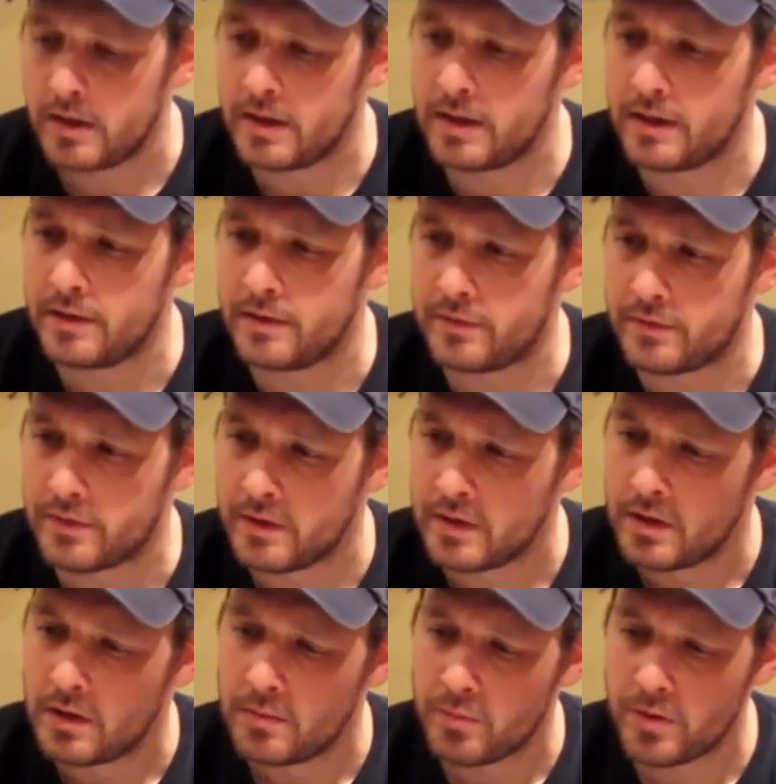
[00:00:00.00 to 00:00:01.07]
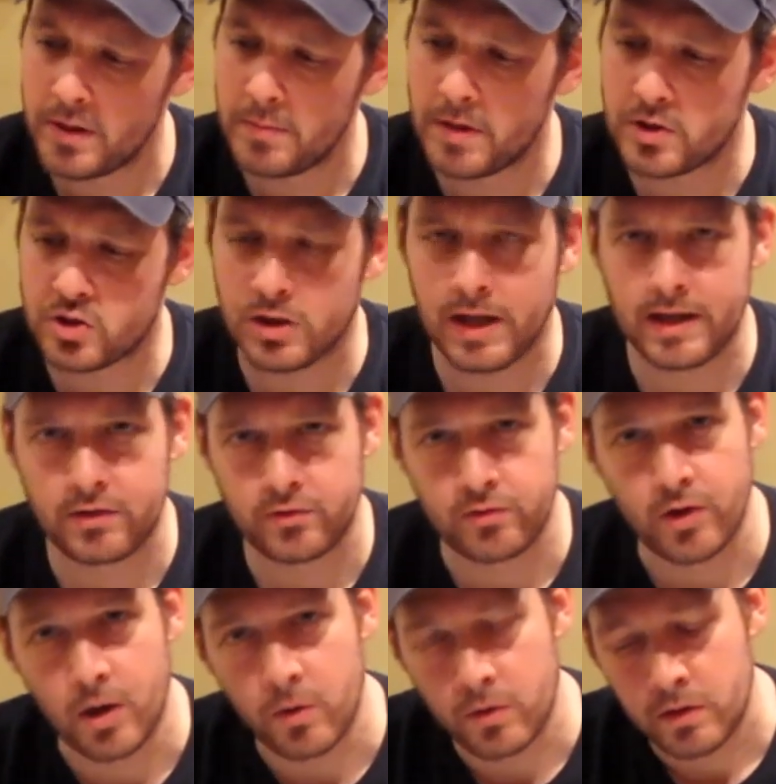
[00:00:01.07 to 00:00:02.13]
is pretty much like
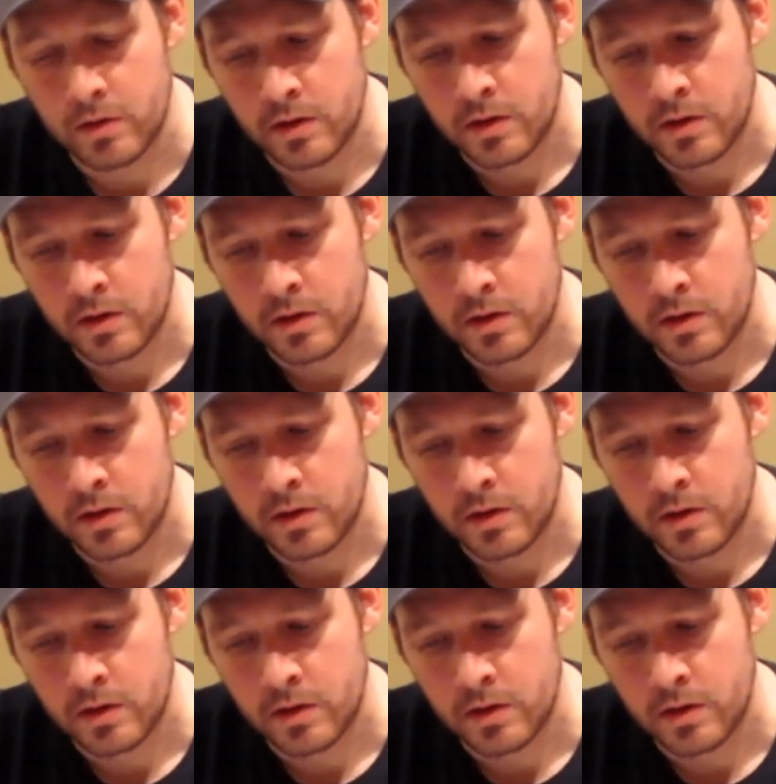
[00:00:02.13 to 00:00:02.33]
so.